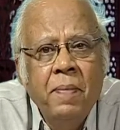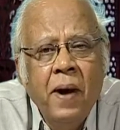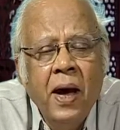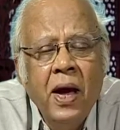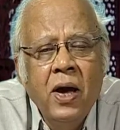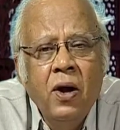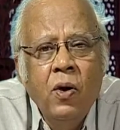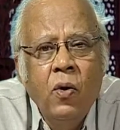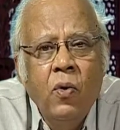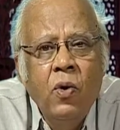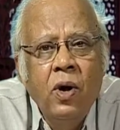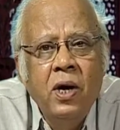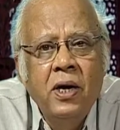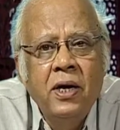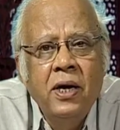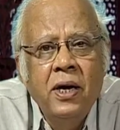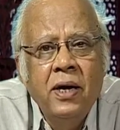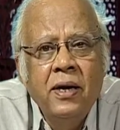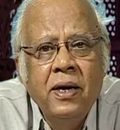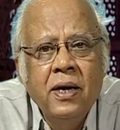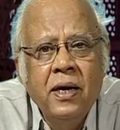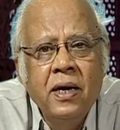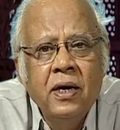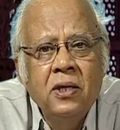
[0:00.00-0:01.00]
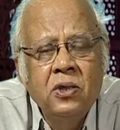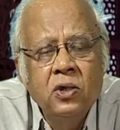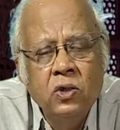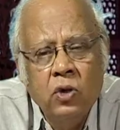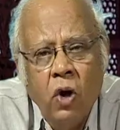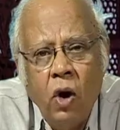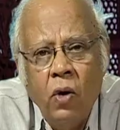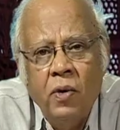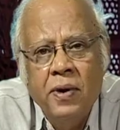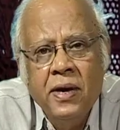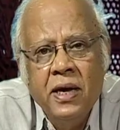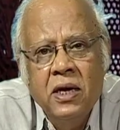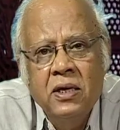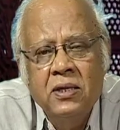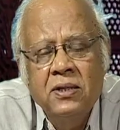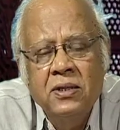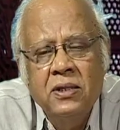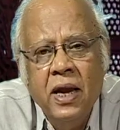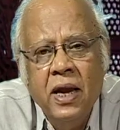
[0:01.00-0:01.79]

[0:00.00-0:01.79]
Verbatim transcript: by older historians